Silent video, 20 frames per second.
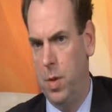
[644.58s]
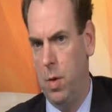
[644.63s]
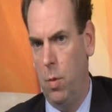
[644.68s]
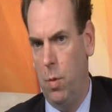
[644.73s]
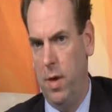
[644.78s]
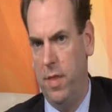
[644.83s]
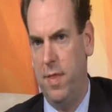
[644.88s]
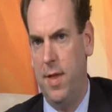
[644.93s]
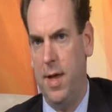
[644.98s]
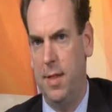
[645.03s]

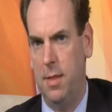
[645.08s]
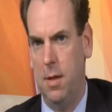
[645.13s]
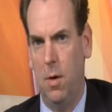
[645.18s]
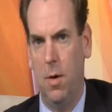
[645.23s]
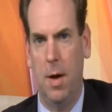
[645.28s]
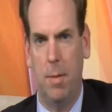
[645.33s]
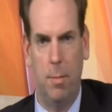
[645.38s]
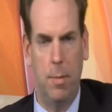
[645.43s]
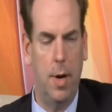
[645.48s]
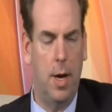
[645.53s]
With that, though,
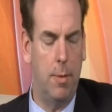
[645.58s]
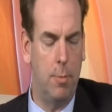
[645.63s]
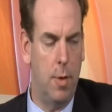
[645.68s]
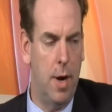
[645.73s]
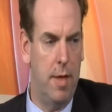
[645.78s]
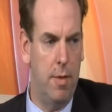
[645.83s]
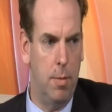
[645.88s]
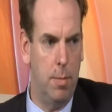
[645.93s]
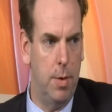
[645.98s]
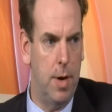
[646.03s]
I'm
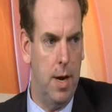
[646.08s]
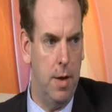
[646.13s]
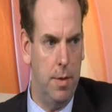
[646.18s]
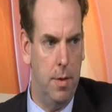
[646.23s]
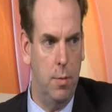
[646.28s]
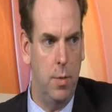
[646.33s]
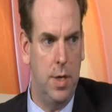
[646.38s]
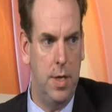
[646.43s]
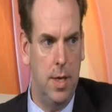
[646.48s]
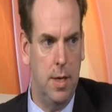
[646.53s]
rather proud
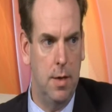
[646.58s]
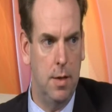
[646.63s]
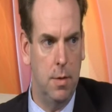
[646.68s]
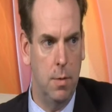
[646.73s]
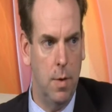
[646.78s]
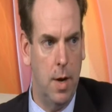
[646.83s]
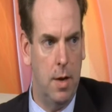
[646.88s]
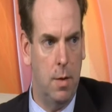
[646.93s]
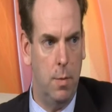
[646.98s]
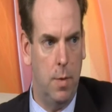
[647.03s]
that we did it the
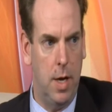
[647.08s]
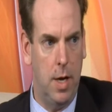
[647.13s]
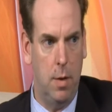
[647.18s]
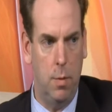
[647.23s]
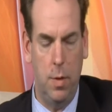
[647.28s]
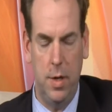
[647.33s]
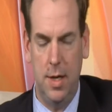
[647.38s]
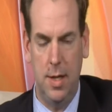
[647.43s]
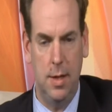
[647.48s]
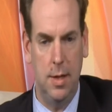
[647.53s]
right way.
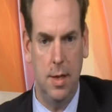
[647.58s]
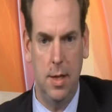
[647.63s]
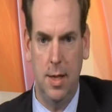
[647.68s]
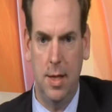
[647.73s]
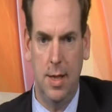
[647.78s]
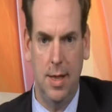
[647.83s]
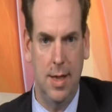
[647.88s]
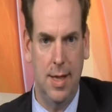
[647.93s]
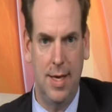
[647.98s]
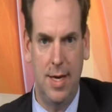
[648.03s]
We
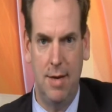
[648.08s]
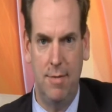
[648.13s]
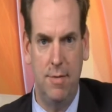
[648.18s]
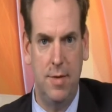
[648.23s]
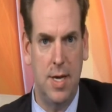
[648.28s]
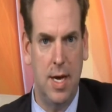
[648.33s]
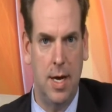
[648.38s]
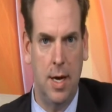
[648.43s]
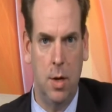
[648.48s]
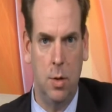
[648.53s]
didn't leave
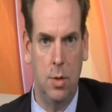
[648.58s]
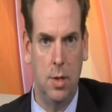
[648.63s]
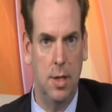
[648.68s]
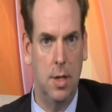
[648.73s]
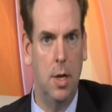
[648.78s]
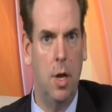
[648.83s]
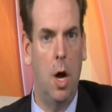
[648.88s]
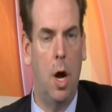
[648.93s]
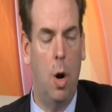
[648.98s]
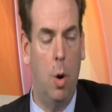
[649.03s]

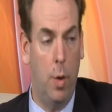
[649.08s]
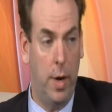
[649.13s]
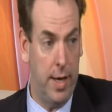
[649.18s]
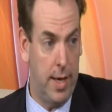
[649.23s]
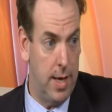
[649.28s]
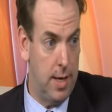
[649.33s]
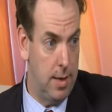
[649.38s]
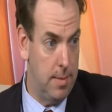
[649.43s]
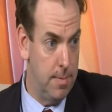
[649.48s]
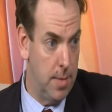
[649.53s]
town owing
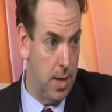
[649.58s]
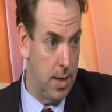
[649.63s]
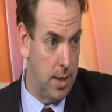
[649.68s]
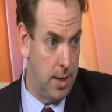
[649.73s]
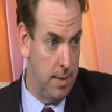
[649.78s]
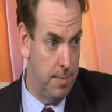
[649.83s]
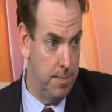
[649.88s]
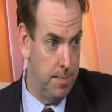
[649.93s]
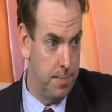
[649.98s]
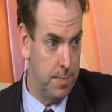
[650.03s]
any
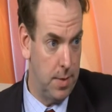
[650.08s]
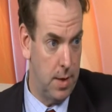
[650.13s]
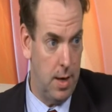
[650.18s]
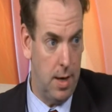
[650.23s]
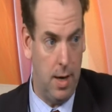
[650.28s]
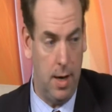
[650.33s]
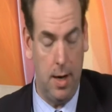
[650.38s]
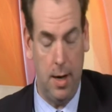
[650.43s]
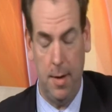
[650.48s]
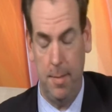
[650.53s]
money,
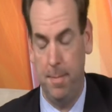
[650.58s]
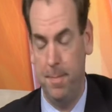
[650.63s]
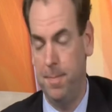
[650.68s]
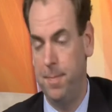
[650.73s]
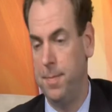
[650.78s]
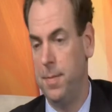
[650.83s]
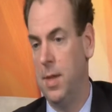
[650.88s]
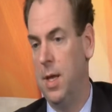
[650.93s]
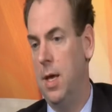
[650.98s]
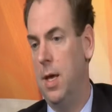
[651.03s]

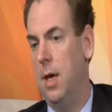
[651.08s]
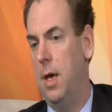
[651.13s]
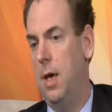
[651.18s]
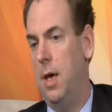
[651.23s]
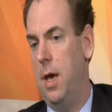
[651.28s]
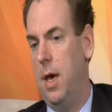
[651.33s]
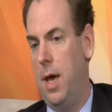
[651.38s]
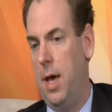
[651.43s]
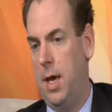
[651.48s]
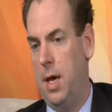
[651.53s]

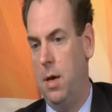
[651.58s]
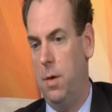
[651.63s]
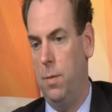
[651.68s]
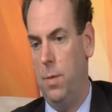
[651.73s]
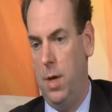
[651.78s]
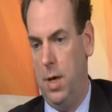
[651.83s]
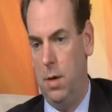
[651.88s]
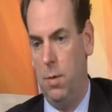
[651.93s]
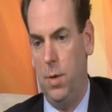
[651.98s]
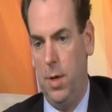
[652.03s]

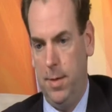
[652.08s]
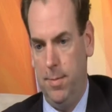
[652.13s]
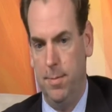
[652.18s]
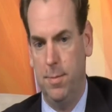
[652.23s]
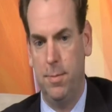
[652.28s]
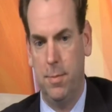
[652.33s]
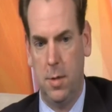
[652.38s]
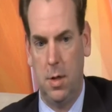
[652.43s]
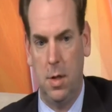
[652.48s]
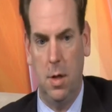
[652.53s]
and we
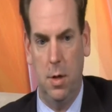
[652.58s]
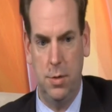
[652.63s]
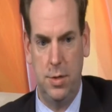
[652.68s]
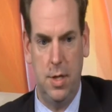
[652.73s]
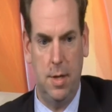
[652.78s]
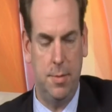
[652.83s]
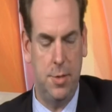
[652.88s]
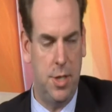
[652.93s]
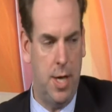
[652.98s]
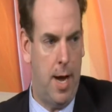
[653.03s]
closed
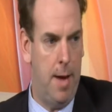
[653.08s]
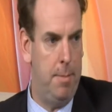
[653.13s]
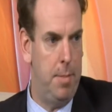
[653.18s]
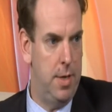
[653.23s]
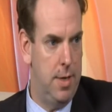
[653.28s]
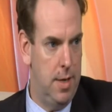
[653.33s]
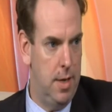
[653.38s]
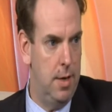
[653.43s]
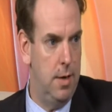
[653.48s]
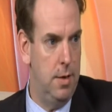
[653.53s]
up shop
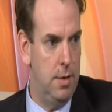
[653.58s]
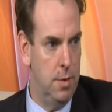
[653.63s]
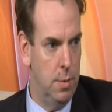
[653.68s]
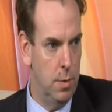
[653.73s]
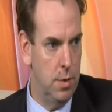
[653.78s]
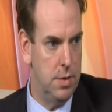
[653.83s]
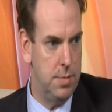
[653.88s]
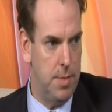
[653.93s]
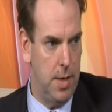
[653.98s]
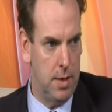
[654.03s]
and did it in a
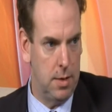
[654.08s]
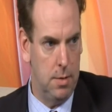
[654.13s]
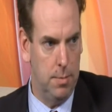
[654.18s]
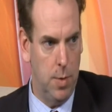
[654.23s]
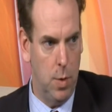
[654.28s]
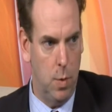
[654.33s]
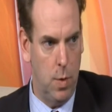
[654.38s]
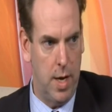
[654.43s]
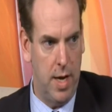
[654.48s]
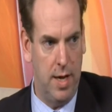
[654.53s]

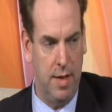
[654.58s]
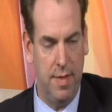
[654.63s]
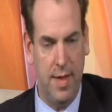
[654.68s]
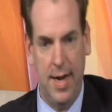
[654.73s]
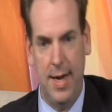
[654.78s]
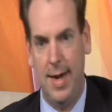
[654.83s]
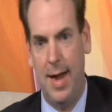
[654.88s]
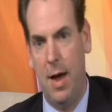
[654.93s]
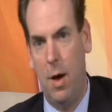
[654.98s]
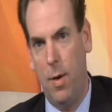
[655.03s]
respectable way.
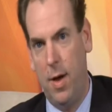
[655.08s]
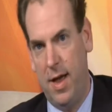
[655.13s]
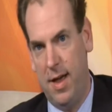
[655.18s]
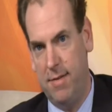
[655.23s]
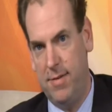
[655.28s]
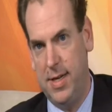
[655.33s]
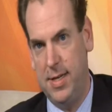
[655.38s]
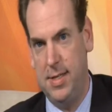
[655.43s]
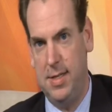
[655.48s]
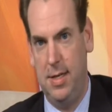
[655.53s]
They now
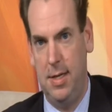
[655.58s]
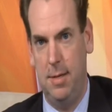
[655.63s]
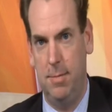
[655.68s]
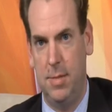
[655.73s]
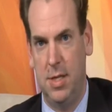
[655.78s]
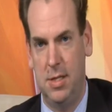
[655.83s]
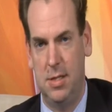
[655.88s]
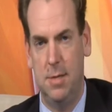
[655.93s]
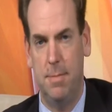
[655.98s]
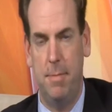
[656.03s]
have a team
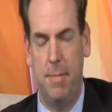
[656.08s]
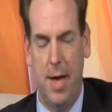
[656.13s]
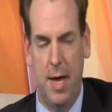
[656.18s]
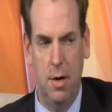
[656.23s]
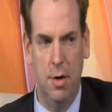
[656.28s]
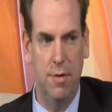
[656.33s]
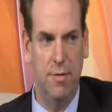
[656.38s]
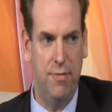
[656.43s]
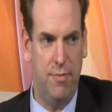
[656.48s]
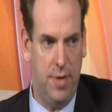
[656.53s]
that's a
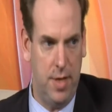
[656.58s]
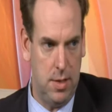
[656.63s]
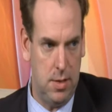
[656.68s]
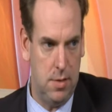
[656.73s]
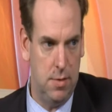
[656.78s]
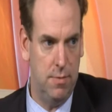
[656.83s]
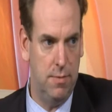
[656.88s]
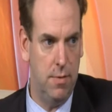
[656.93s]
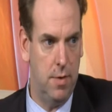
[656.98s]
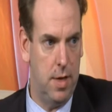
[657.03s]
better fit
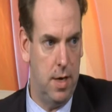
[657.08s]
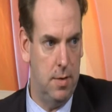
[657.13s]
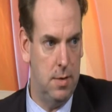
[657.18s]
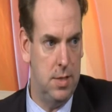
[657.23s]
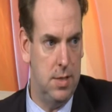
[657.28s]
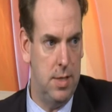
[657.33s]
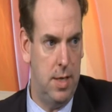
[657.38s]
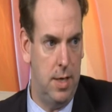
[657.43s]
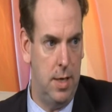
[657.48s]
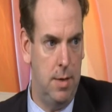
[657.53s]
for their
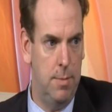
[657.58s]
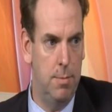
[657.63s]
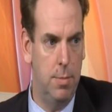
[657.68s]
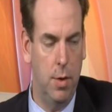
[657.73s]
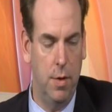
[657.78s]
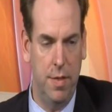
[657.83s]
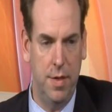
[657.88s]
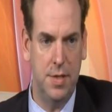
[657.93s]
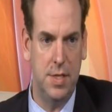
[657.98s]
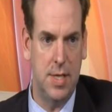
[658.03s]
city,
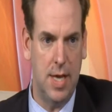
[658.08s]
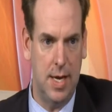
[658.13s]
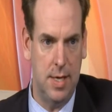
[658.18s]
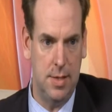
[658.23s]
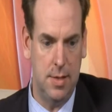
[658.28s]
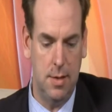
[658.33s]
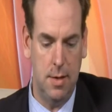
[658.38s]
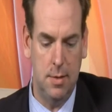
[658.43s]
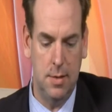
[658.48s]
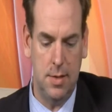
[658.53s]
both the
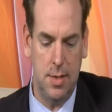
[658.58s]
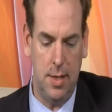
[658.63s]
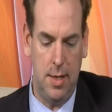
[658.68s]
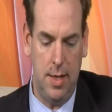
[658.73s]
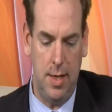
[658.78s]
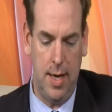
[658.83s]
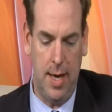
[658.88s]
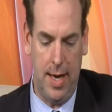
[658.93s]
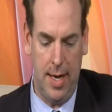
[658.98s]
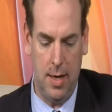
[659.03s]
size of their
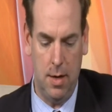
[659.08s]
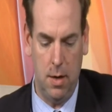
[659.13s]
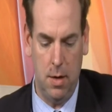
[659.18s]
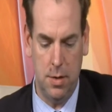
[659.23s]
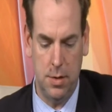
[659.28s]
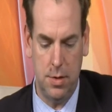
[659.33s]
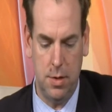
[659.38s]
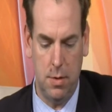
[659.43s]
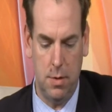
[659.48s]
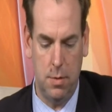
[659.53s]
city and
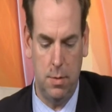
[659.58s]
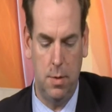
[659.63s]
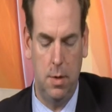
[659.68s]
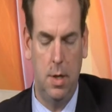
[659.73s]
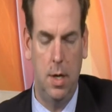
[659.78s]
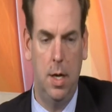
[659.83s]
also